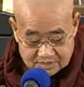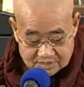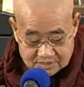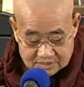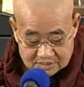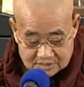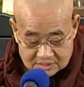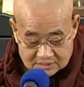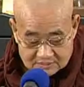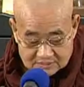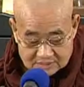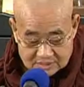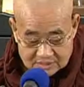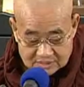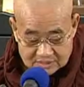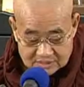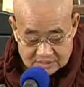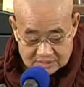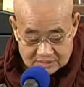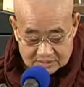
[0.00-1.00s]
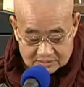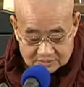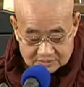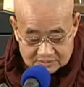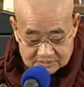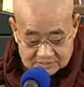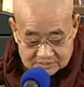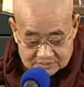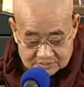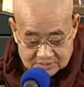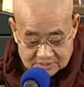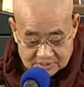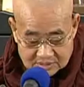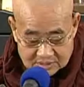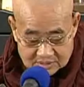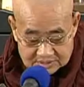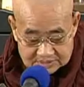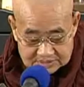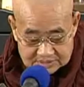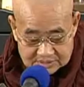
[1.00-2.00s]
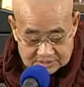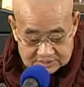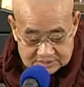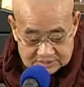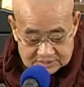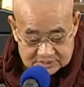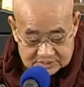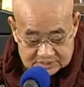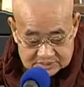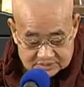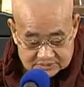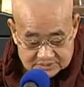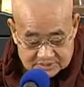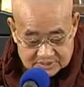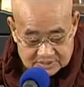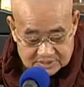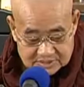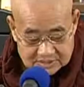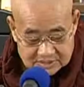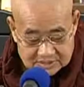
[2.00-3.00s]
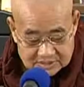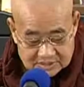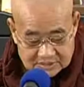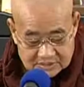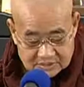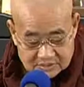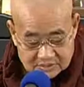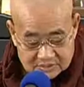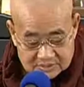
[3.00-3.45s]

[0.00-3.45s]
The bright light in visible objects disappear in no